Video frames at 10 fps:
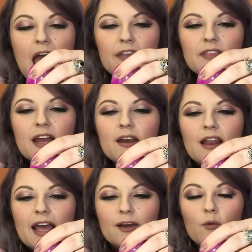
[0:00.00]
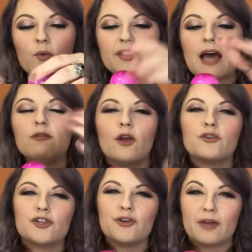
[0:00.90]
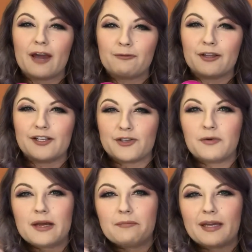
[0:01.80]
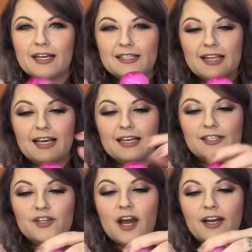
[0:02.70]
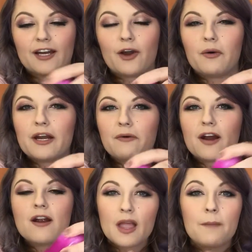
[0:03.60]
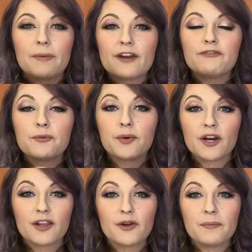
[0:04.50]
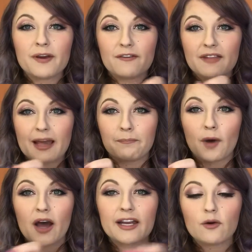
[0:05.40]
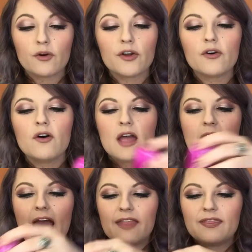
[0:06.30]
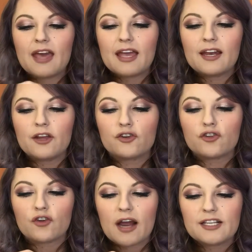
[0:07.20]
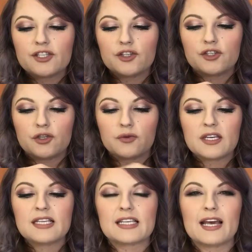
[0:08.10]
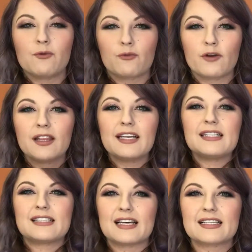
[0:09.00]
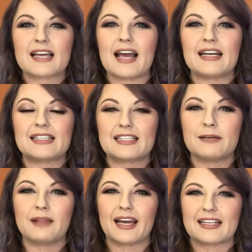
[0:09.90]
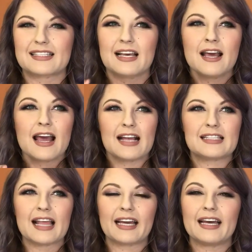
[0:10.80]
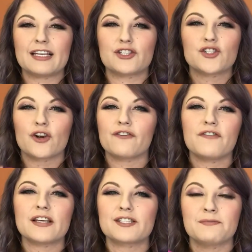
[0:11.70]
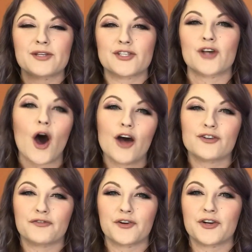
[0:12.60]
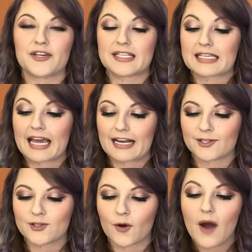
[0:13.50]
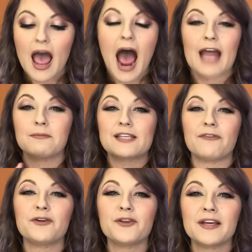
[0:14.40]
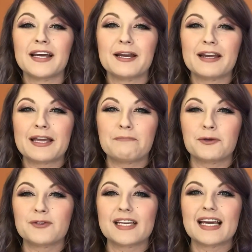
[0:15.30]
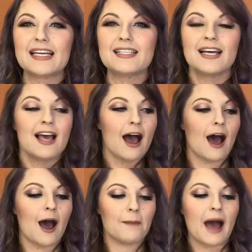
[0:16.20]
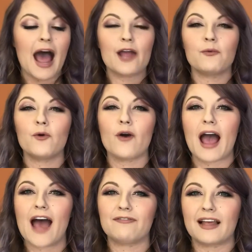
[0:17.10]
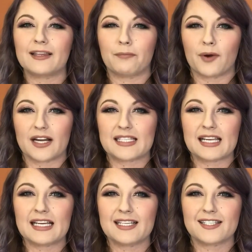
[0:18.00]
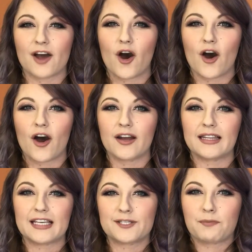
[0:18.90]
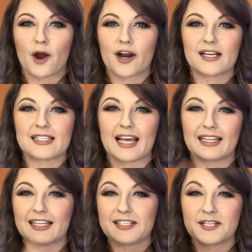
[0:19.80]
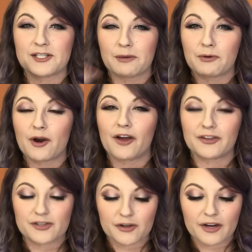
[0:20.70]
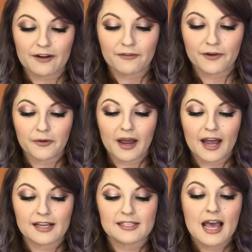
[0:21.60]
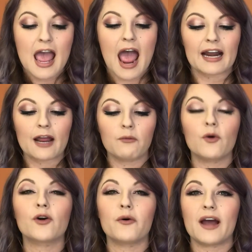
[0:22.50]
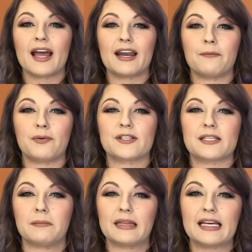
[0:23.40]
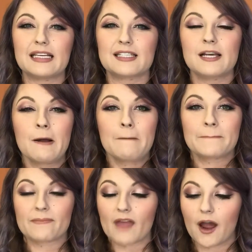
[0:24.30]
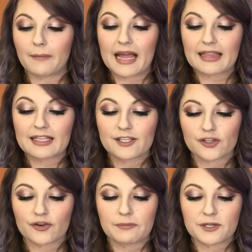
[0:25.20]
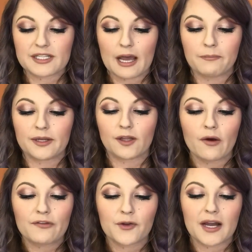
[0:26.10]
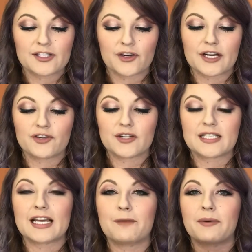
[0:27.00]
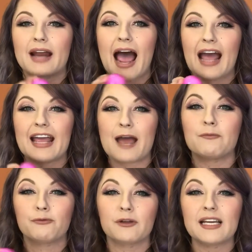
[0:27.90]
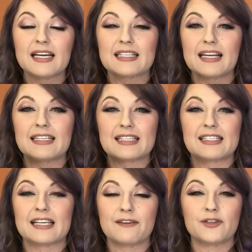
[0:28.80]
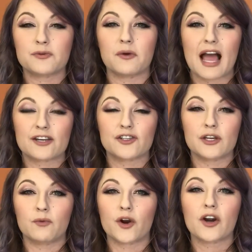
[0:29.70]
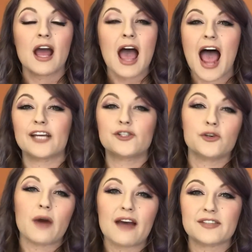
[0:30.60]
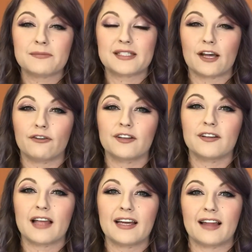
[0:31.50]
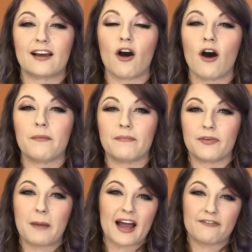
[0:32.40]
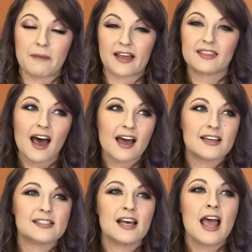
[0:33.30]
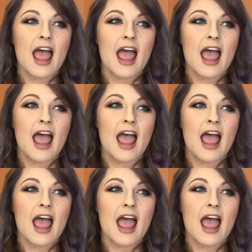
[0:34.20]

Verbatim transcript: And then like without lotion, you can't really do it because like like it's not gonna go anywhere. But if you put a little bit of like body oil and then try to do this, it really does kind of seem like it's it's like a surface massage for your skin. So I am definitely gonna keep using it. Um, I will have like the pricings on these products like listed somewhere on the screen you guys and I will go ahead and put some links um, in the description down below if you guys are interested. But I am really excited to see if this will actually work. I do have some cellulite like on the back of my thighs.